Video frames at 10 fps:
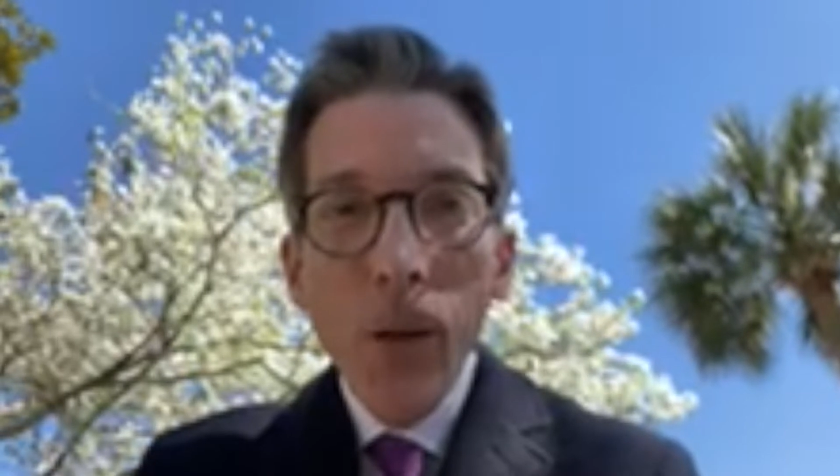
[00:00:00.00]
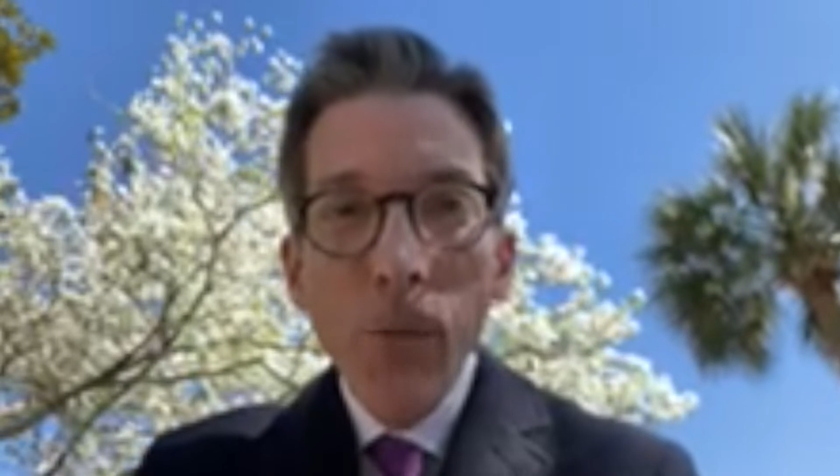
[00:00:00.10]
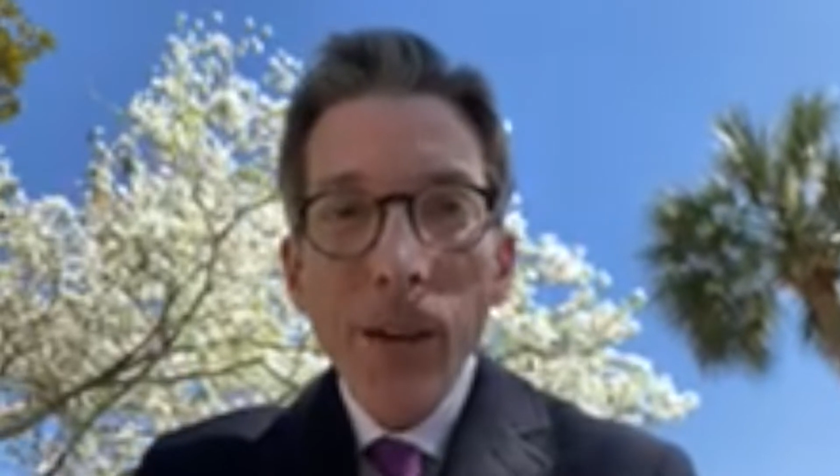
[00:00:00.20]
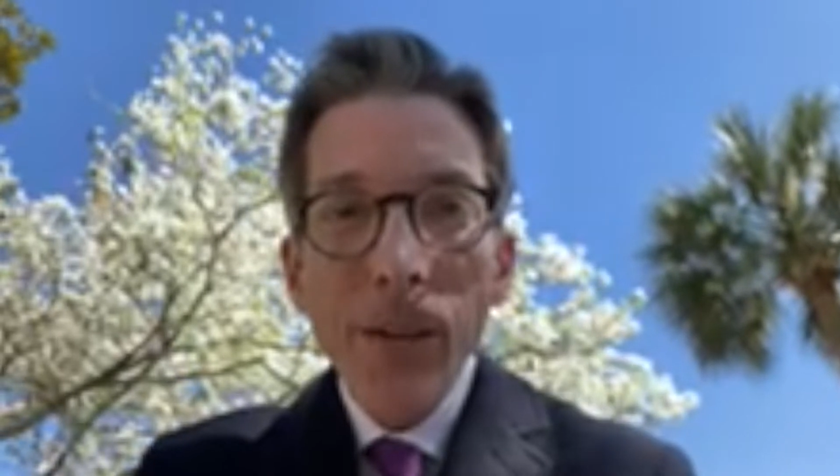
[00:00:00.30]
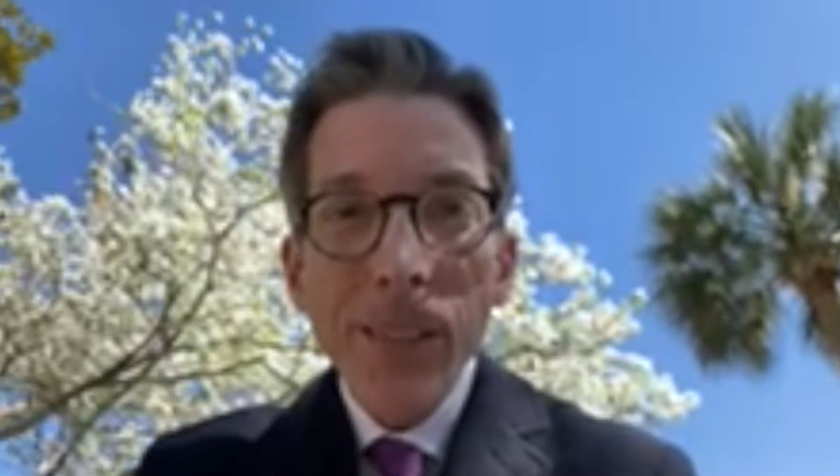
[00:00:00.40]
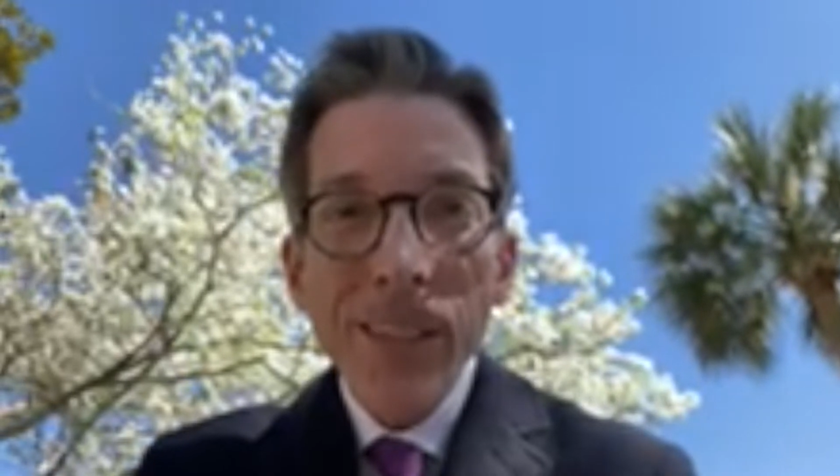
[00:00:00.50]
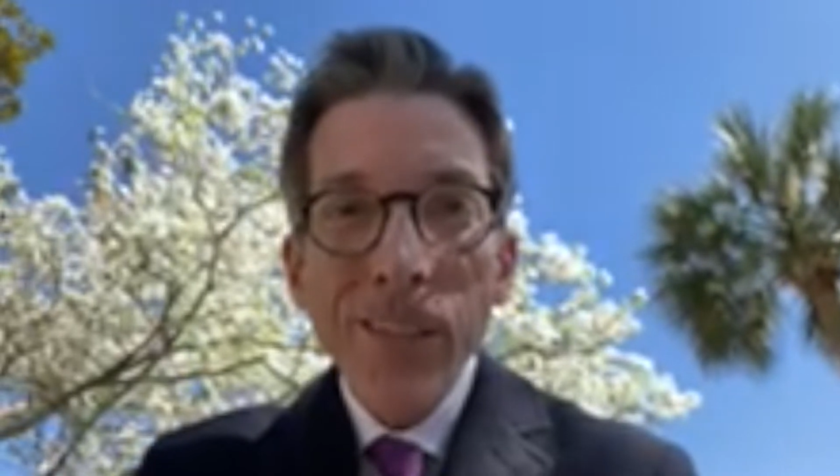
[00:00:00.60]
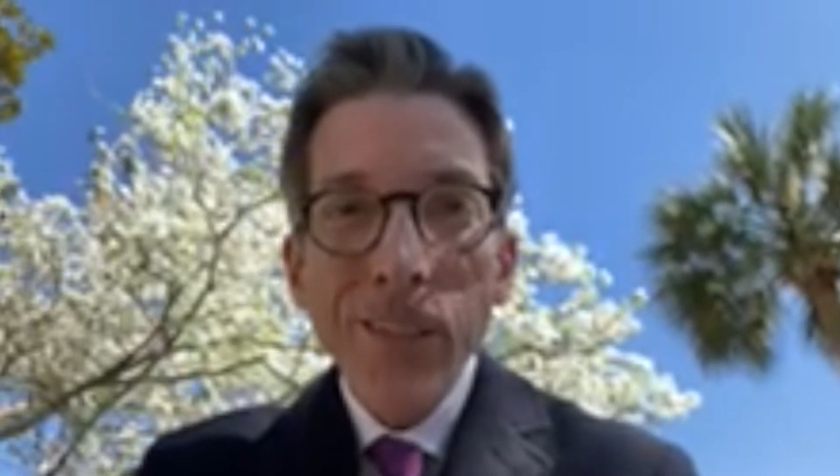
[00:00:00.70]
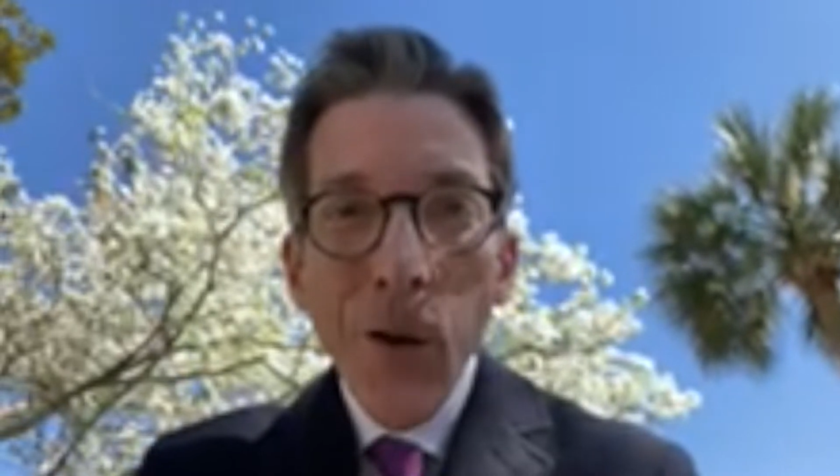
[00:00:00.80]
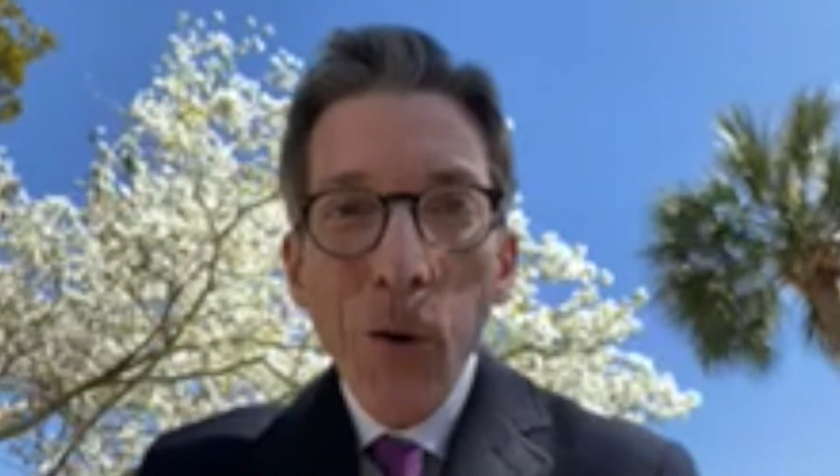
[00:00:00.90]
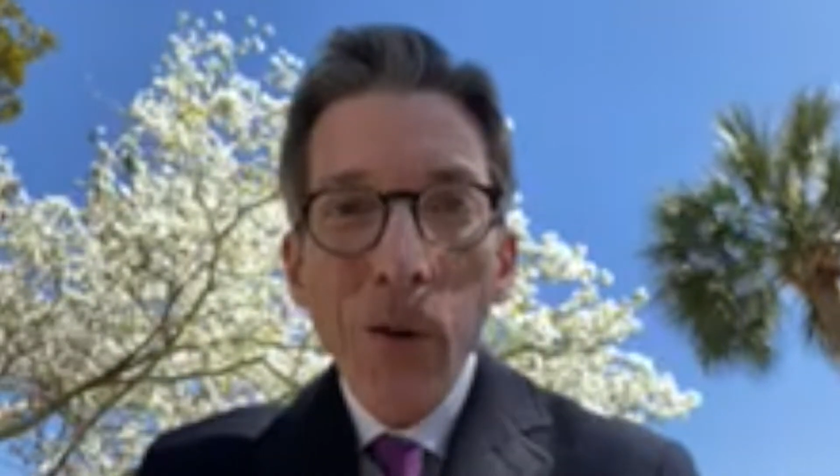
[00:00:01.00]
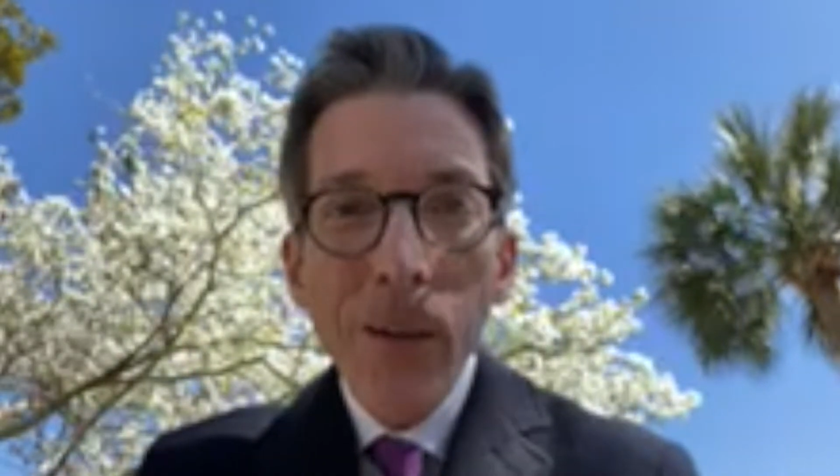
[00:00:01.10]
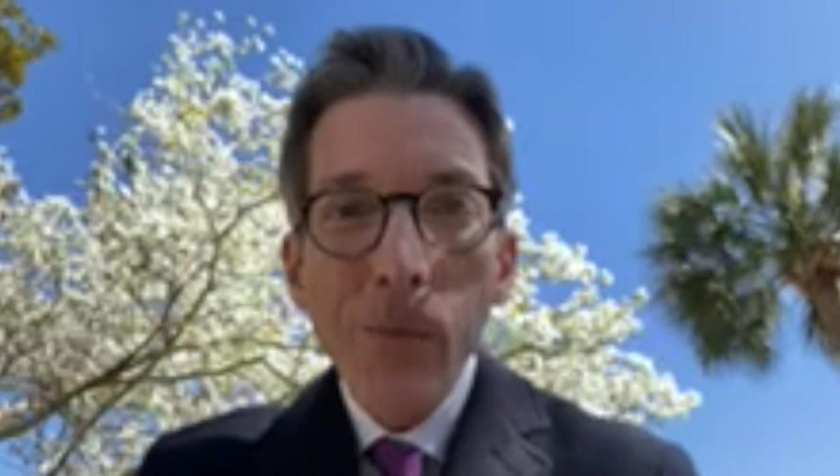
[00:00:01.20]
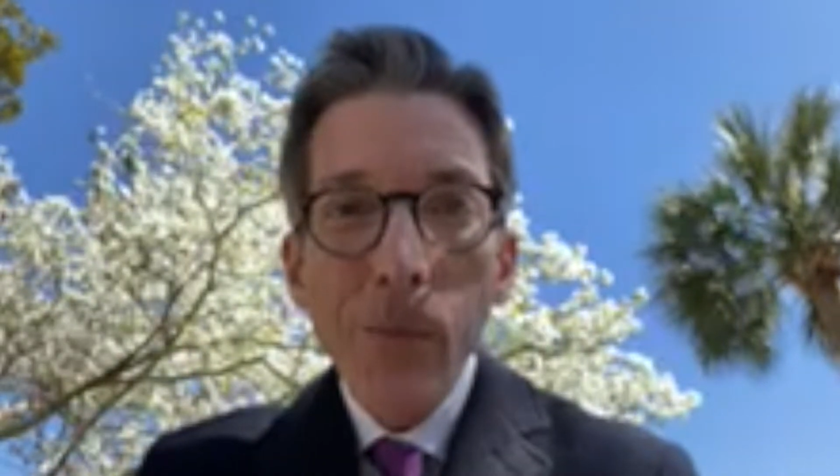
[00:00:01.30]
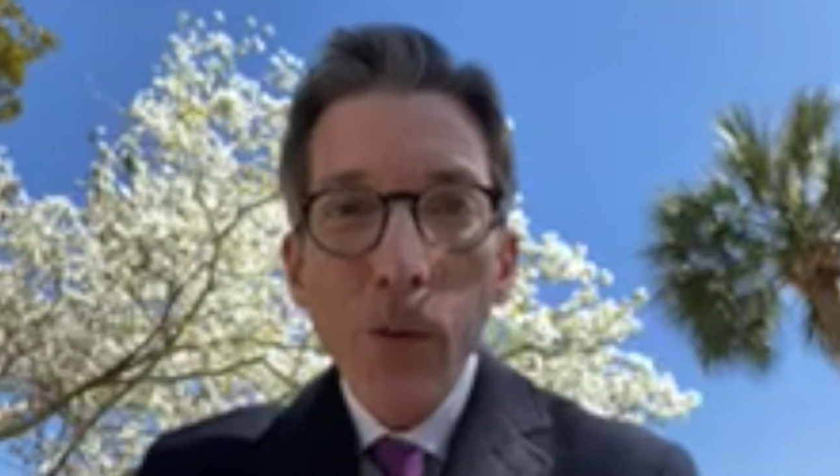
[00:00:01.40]
because it is so
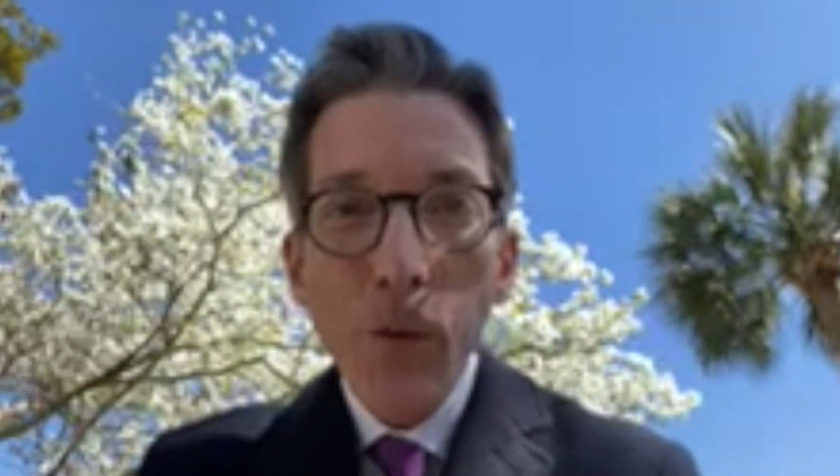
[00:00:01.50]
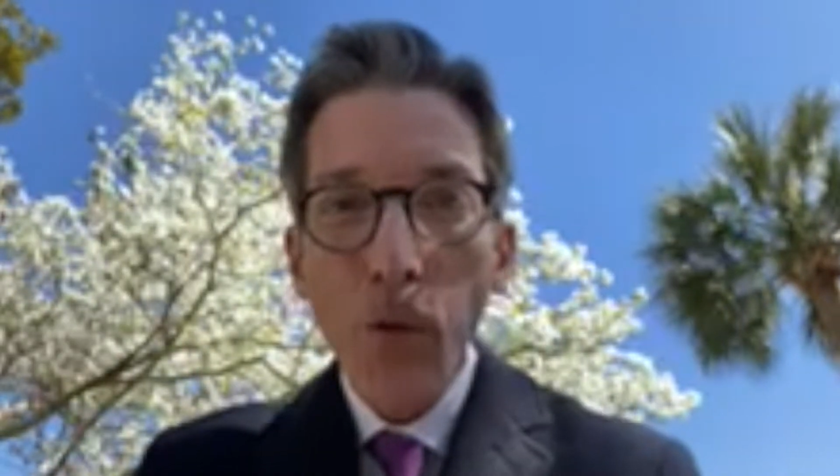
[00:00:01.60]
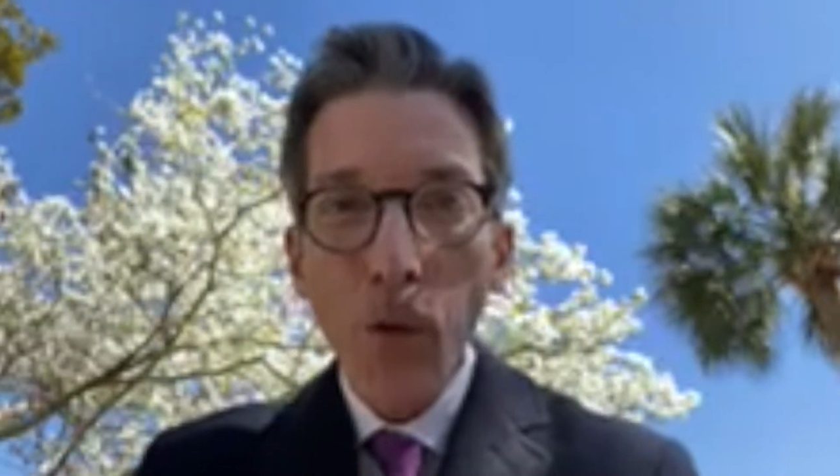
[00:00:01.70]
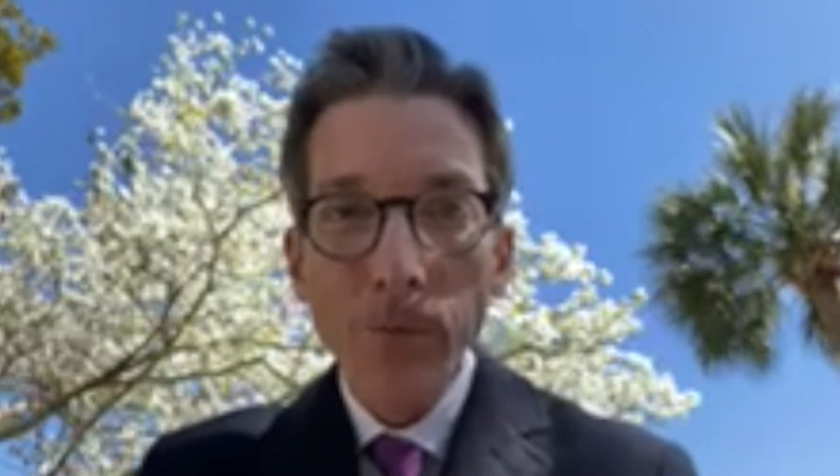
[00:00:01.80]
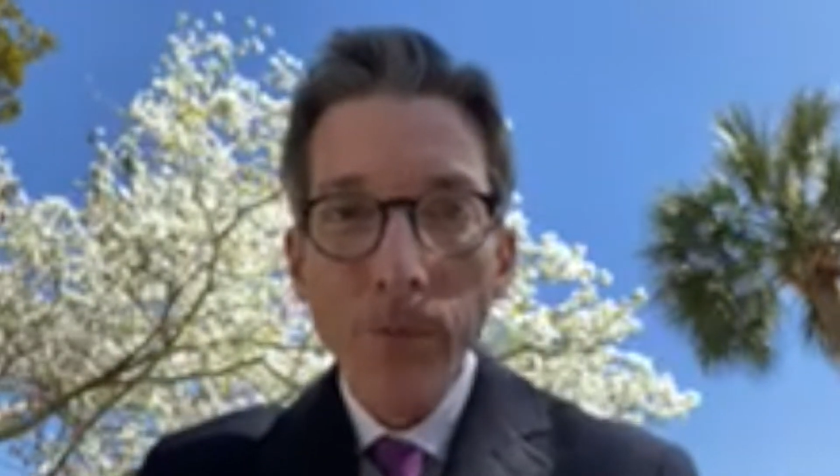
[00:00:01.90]
beautiful.